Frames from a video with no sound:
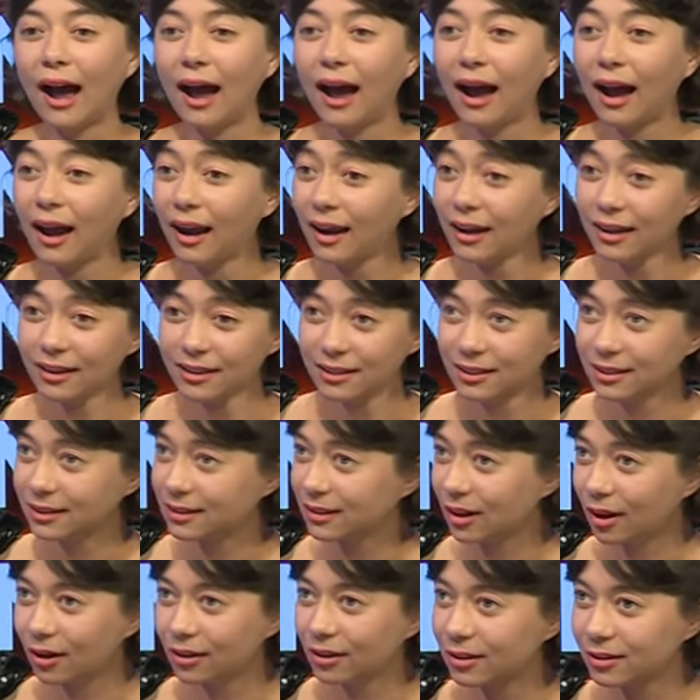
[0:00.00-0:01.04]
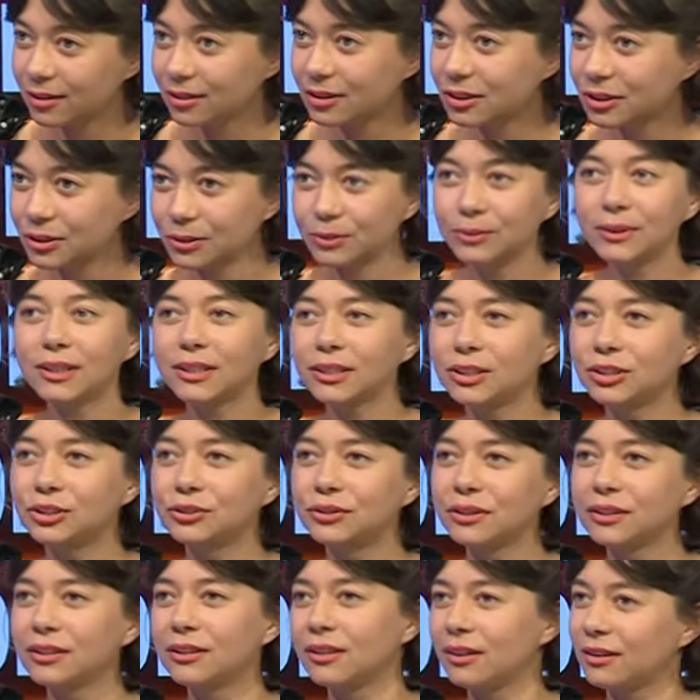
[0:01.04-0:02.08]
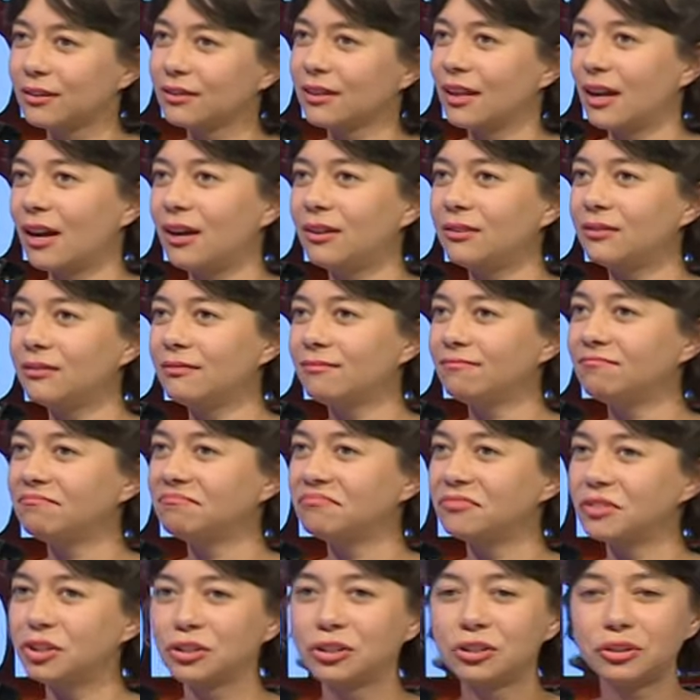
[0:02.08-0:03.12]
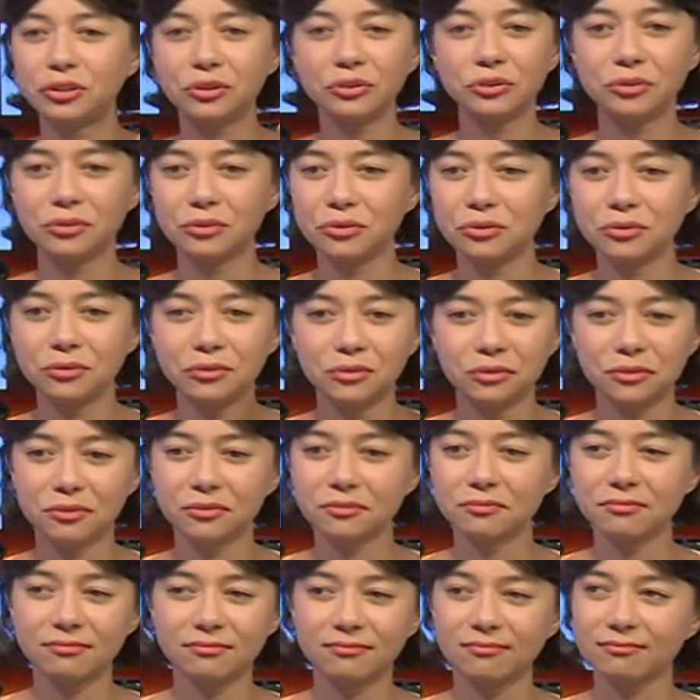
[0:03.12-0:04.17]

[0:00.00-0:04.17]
I started sewing during the lockdown just to